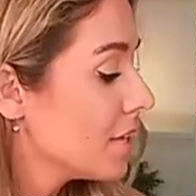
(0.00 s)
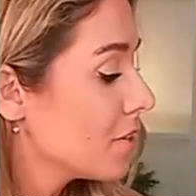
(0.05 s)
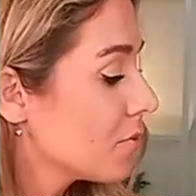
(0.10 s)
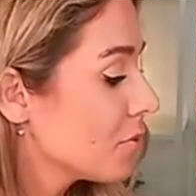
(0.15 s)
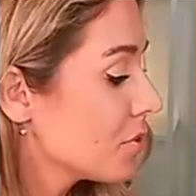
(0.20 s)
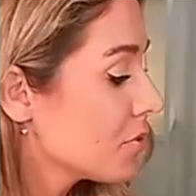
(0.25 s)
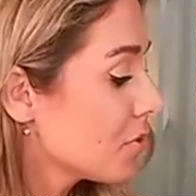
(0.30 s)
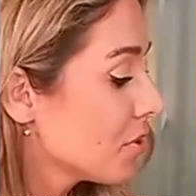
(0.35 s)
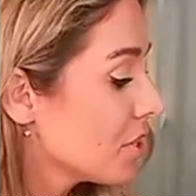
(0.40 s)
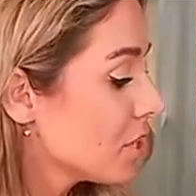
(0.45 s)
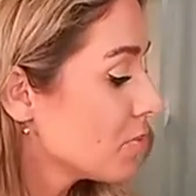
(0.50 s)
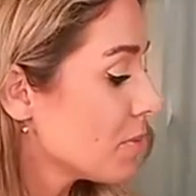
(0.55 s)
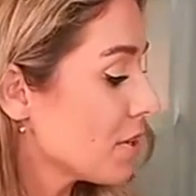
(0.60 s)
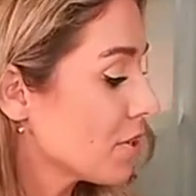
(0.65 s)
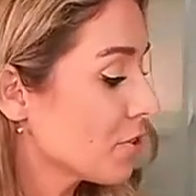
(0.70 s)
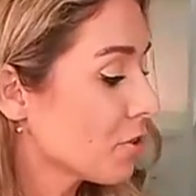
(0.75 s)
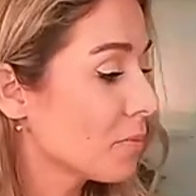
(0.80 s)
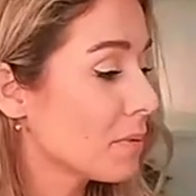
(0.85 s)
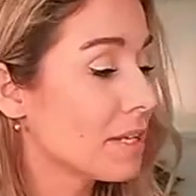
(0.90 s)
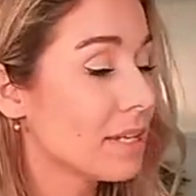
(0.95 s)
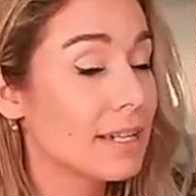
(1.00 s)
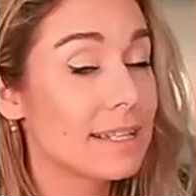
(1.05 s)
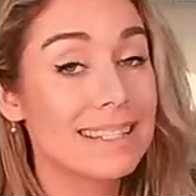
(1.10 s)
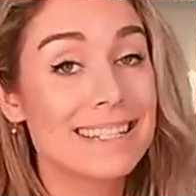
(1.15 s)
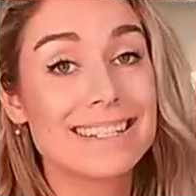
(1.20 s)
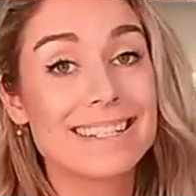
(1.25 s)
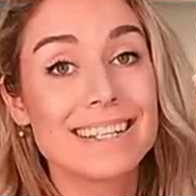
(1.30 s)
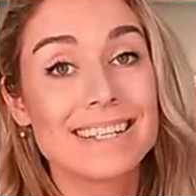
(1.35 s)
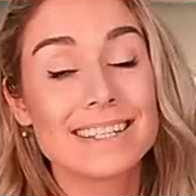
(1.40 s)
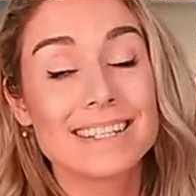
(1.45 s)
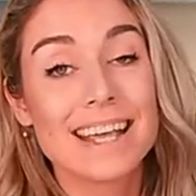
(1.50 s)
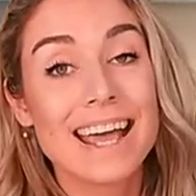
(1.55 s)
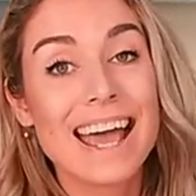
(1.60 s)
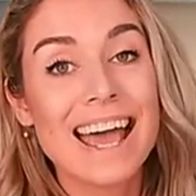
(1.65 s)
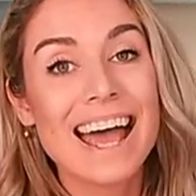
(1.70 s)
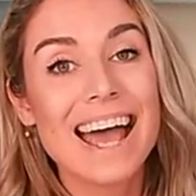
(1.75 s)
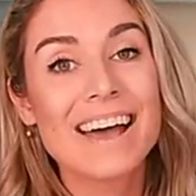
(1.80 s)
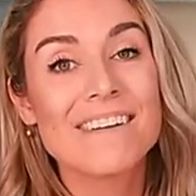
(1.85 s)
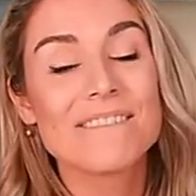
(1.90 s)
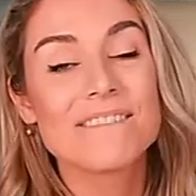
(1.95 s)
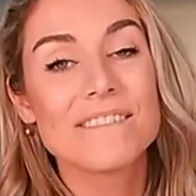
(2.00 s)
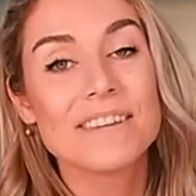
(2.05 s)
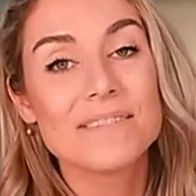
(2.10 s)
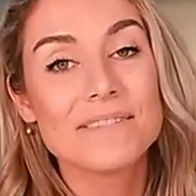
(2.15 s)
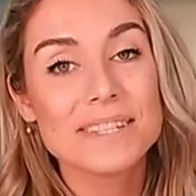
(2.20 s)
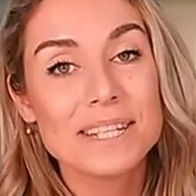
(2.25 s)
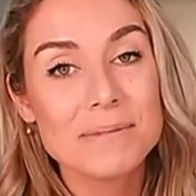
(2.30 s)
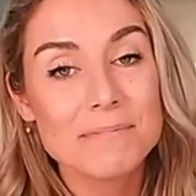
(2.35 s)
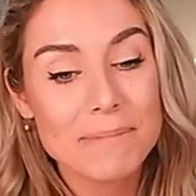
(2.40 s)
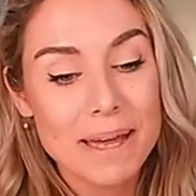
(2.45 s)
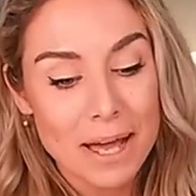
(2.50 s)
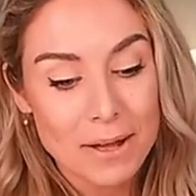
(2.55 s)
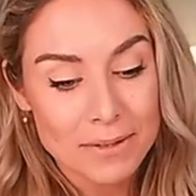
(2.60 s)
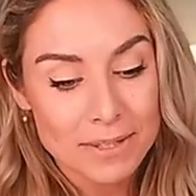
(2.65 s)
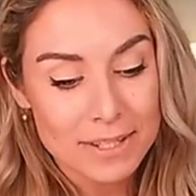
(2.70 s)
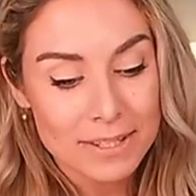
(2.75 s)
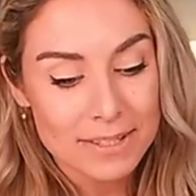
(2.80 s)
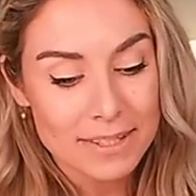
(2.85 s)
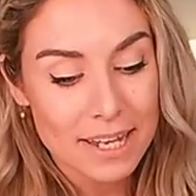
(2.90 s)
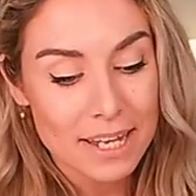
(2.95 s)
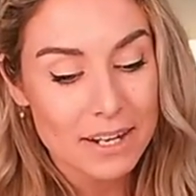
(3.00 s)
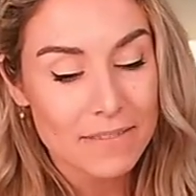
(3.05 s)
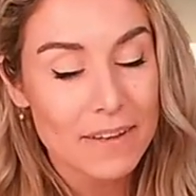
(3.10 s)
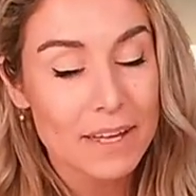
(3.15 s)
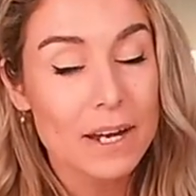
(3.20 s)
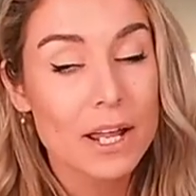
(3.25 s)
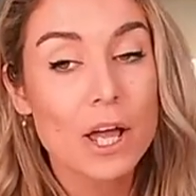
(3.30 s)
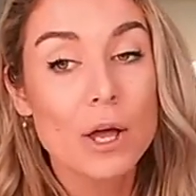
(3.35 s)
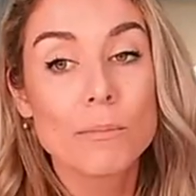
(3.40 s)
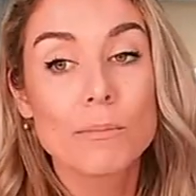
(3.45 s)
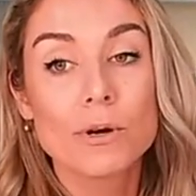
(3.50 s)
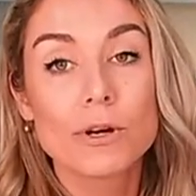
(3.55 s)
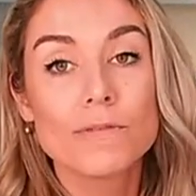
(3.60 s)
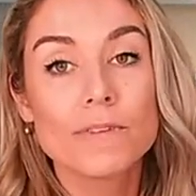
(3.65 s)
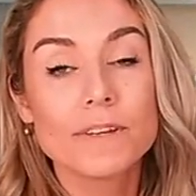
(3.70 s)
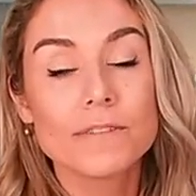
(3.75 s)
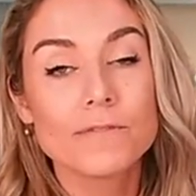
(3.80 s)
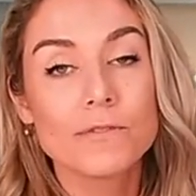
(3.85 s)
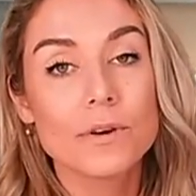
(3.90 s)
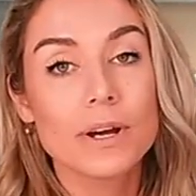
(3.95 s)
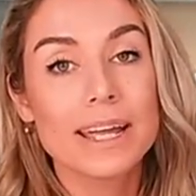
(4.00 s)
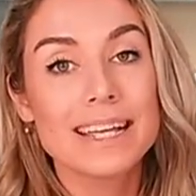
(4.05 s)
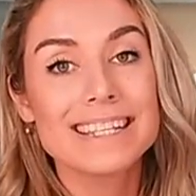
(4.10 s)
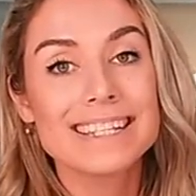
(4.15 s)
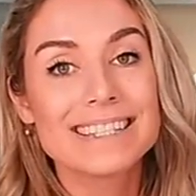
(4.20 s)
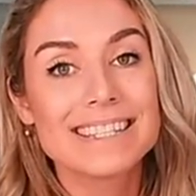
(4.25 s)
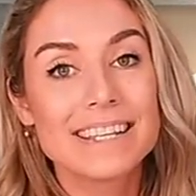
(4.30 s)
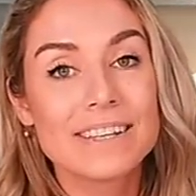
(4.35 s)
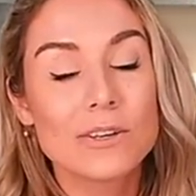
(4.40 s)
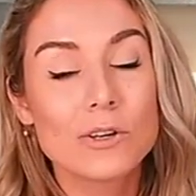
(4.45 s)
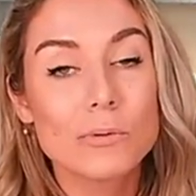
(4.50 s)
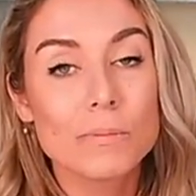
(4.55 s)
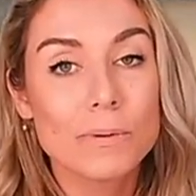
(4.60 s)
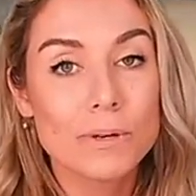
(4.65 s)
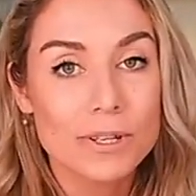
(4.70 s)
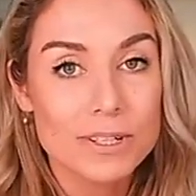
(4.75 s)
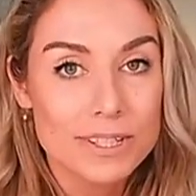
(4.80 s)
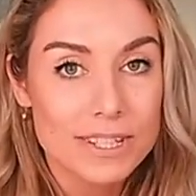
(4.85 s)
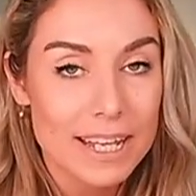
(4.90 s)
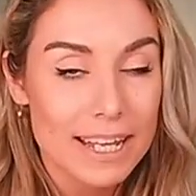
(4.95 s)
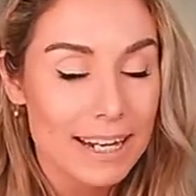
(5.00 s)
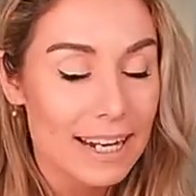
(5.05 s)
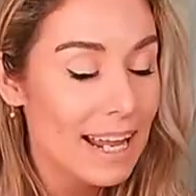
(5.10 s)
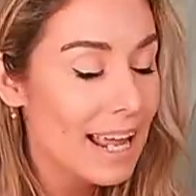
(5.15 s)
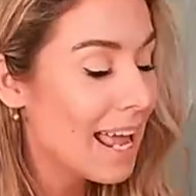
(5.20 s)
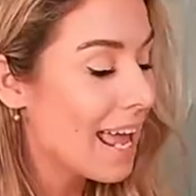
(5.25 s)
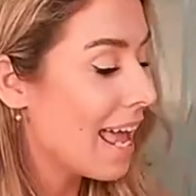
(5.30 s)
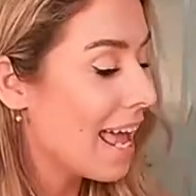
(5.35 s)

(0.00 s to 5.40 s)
This one's really special because it does have 15 pounds inside of it, perfect for a single person.